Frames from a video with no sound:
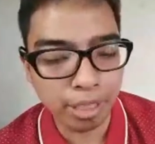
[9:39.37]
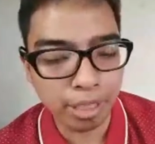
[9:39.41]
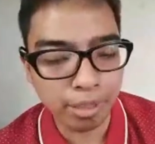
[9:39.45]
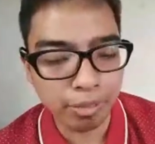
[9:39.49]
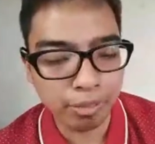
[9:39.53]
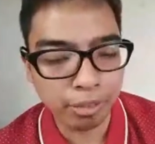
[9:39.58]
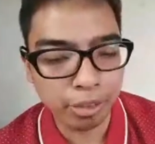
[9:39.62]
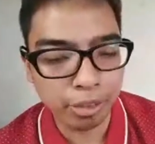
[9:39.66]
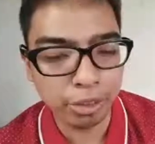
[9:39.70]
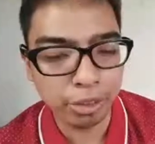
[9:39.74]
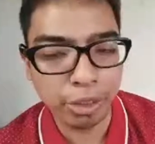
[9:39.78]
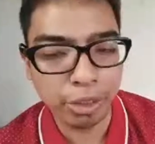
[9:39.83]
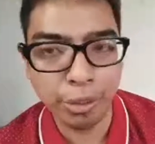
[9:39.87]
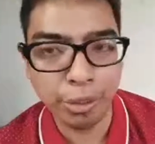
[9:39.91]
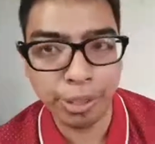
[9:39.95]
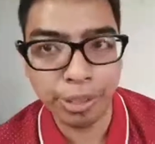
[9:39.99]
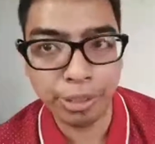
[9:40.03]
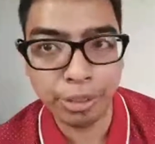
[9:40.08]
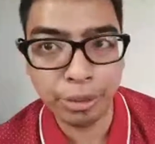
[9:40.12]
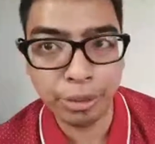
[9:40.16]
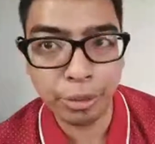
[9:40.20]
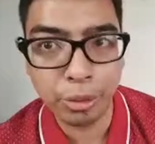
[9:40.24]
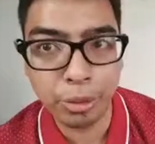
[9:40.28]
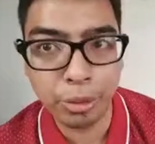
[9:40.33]
so there were
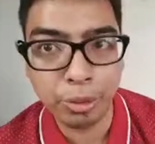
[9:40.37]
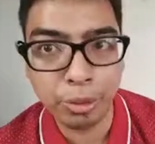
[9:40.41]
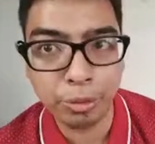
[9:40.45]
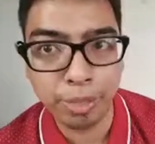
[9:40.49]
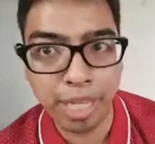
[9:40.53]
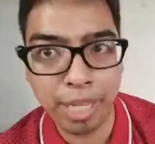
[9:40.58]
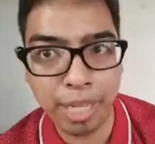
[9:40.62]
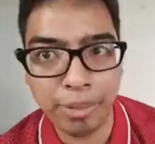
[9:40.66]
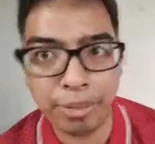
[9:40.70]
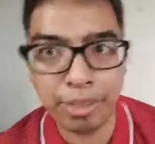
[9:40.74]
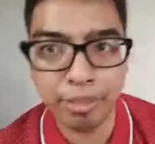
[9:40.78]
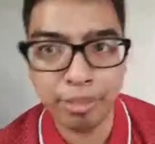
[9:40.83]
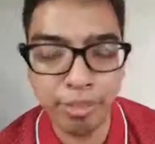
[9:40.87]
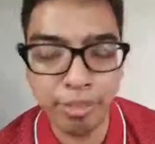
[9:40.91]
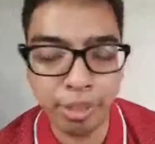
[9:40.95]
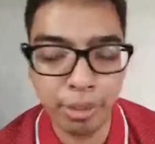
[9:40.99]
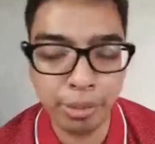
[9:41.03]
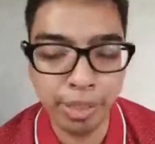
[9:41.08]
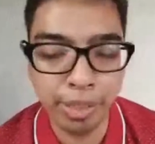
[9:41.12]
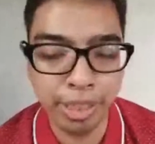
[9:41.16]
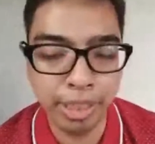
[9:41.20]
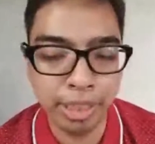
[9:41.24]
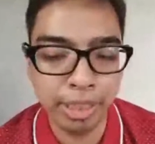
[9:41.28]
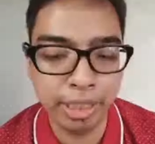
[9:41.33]
two rounds of
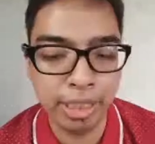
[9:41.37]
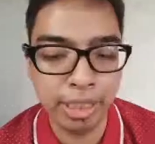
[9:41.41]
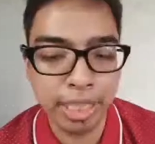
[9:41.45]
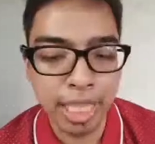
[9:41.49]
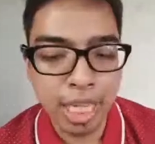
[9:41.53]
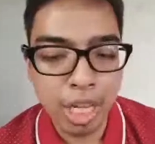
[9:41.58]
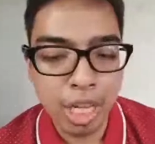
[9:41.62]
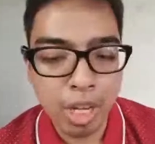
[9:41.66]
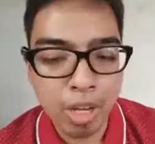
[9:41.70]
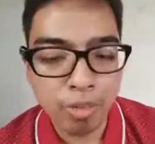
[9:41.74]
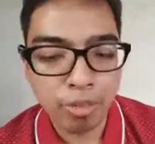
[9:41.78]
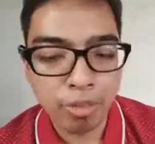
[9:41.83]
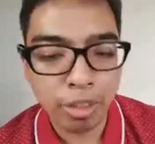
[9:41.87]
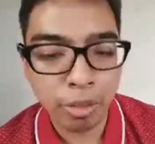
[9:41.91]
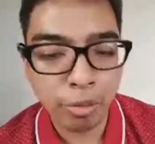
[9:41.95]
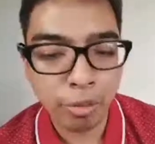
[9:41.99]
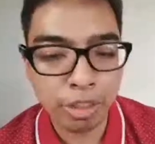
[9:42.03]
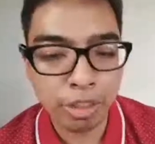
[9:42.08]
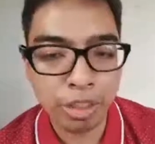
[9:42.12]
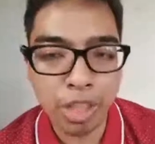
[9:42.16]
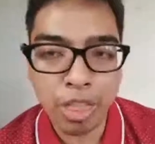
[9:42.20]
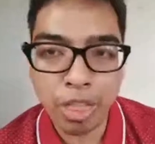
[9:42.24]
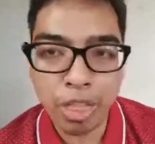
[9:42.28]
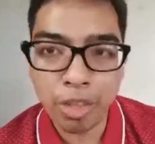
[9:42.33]
voting, for
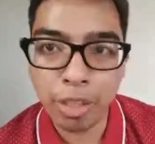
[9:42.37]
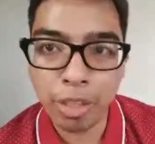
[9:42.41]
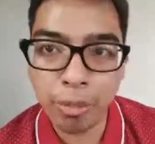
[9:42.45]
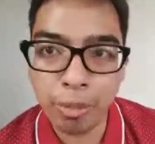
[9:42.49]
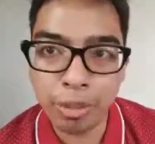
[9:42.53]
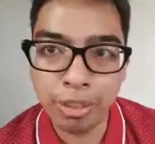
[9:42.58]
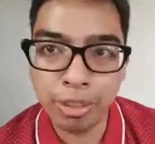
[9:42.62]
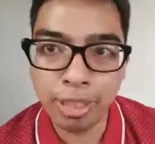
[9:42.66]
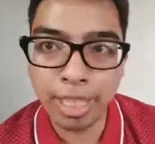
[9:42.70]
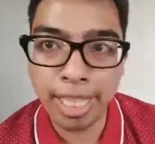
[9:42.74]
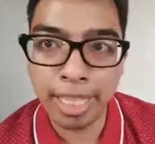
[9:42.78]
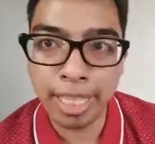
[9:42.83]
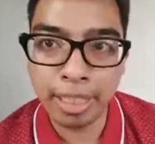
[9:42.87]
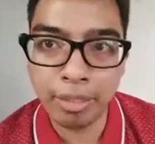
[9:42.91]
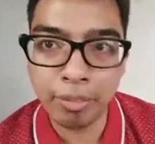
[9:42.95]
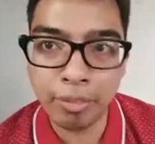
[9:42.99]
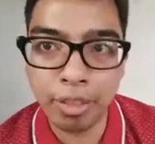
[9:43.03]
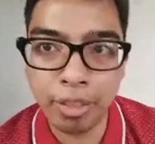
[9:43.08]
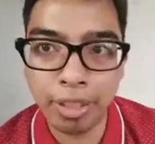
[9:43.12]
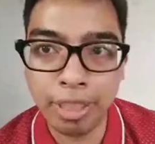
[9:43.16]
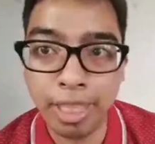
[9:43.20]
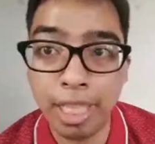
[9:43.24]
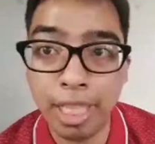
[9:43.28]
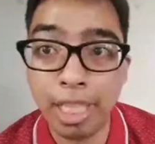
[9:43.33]
which three were selected
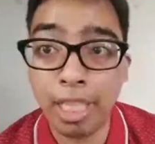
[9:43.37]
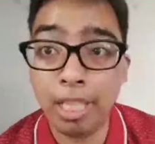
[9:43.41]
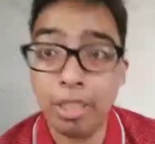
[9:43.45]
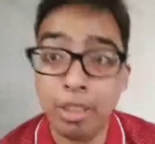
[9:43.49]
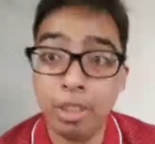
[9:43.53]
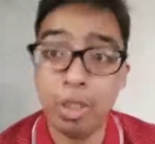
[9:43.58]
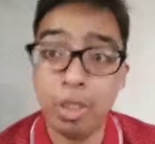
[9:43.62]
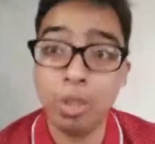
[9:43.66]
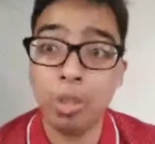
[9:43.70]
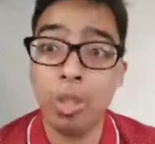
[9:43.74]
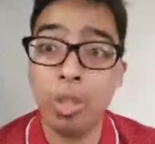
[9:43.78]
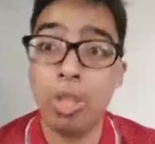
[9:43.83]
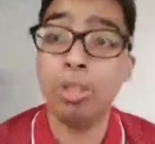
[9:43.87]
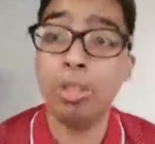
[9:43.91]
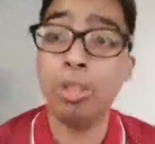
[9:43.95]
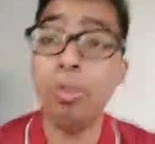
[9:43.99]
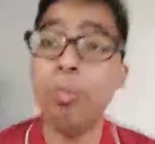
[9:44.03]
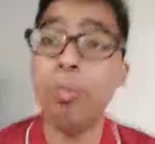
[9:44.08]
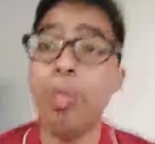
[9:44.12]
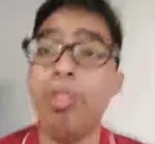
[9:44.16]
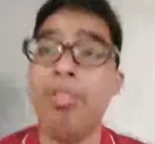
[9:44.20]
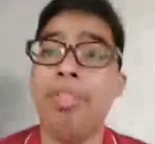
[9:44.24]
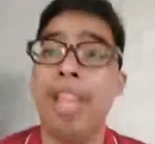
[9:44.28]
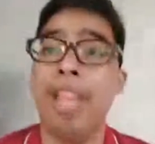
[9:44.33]
for the so-called
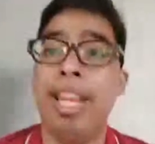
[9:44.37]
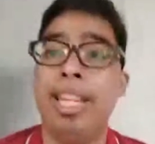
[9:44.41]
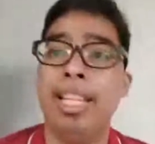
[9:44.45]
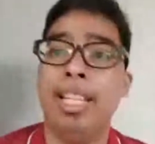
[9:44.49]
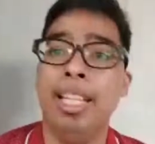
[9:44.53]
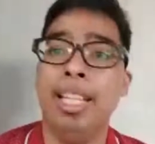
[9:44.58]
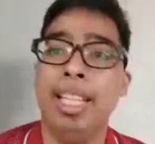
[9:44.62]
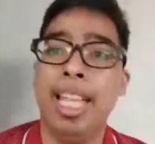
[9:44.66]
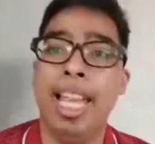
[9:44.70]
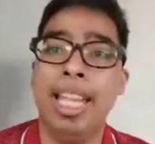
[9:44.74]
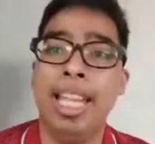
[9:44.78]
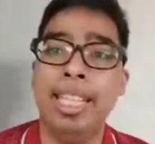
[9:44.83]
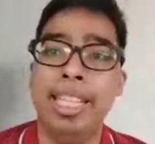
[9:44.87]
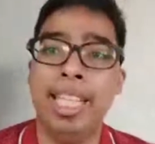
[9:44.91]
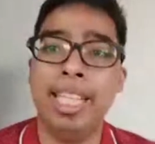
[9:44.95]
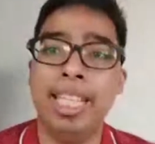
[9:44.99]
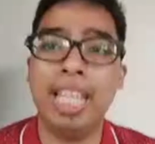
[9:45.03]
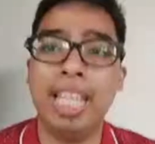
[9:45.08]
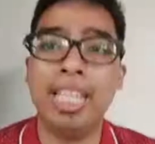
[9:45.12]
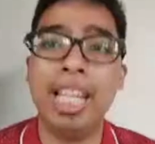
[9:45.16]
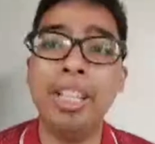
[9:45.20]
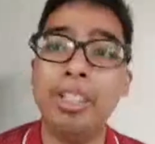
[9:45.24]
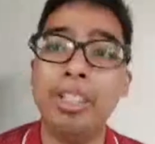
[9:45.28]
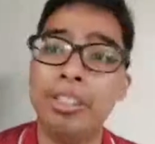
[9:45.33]
super final, and then
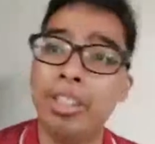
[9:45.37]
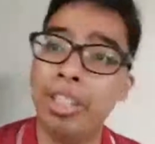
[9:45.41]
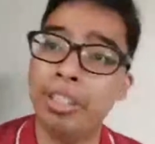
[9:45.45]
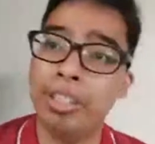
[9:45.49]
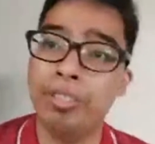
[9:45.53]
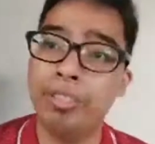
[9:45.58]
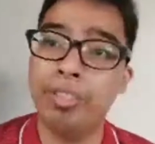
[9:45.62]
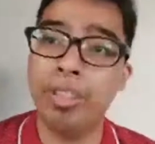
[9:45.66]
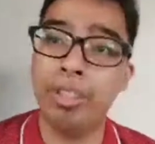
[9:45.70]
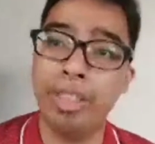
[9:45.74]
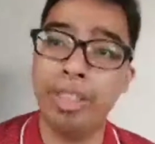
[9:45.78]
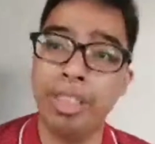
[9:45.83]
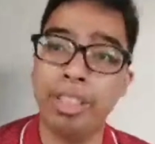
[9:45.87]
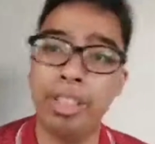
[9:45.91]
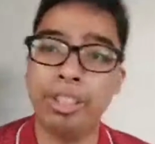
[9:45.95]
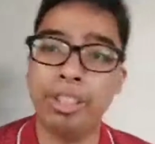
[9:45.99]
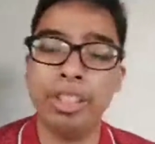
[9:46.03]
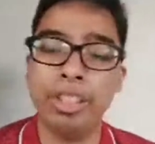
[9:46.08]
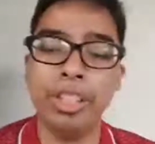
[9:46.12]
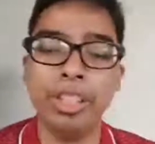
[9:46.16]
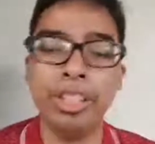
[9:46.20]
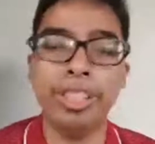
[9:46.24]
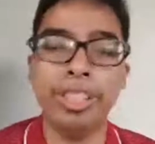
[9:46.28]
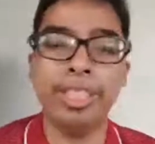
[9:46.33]
another round of voting
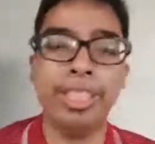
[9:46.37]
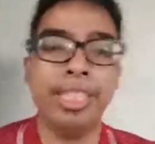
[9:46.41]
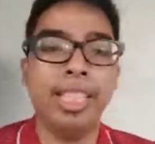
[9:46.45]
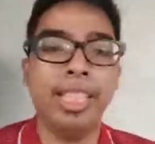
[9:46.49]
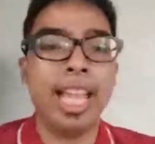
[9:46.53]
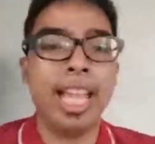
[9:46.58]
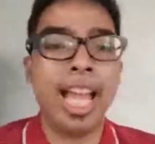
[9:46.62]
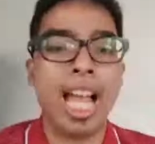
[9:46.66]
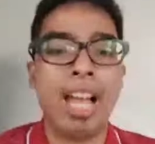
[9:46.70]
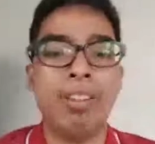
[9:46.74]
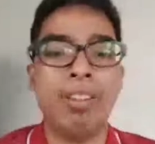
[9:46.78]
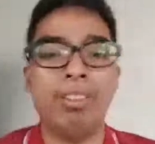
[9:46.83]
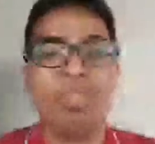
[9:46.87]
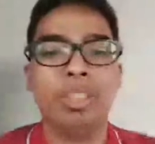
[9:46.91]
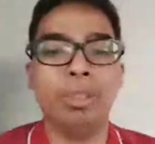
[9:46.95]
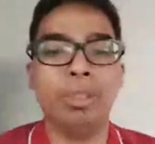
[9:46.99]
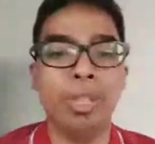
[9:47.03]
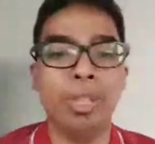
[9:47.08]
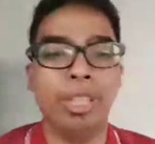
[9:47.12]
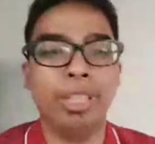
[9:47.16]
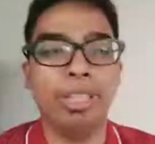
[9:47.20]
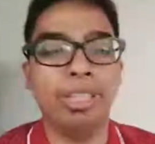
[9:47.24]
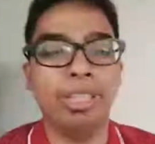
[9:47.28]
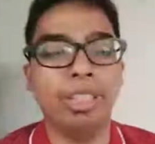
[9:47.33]
occurred
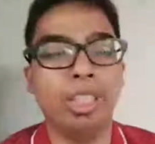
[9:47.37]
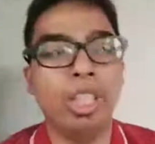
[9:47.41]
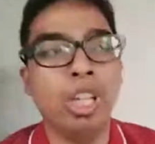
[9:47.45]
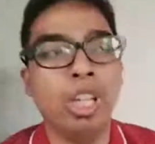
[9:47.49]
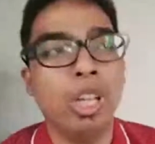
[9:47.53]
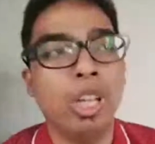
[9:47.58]
afterwards.